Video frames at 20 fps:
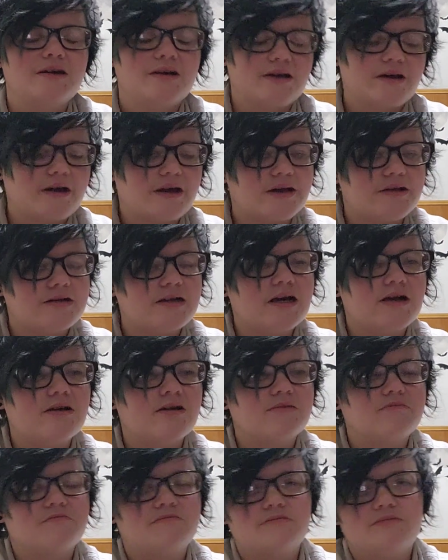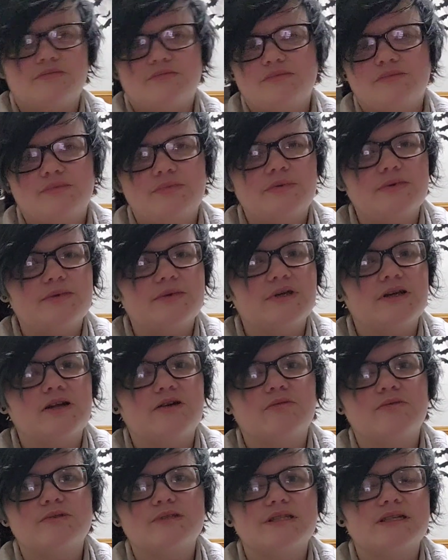And I, you know,
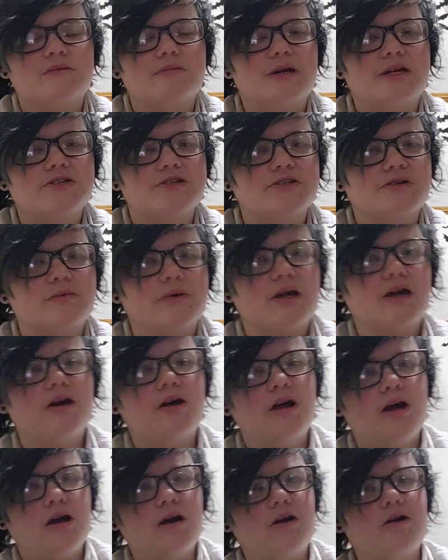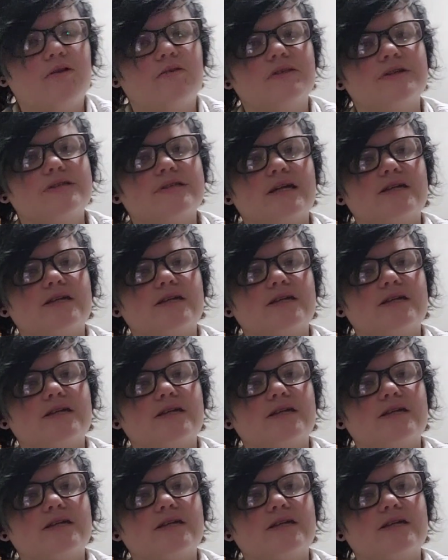seeing pictures of me, oh, this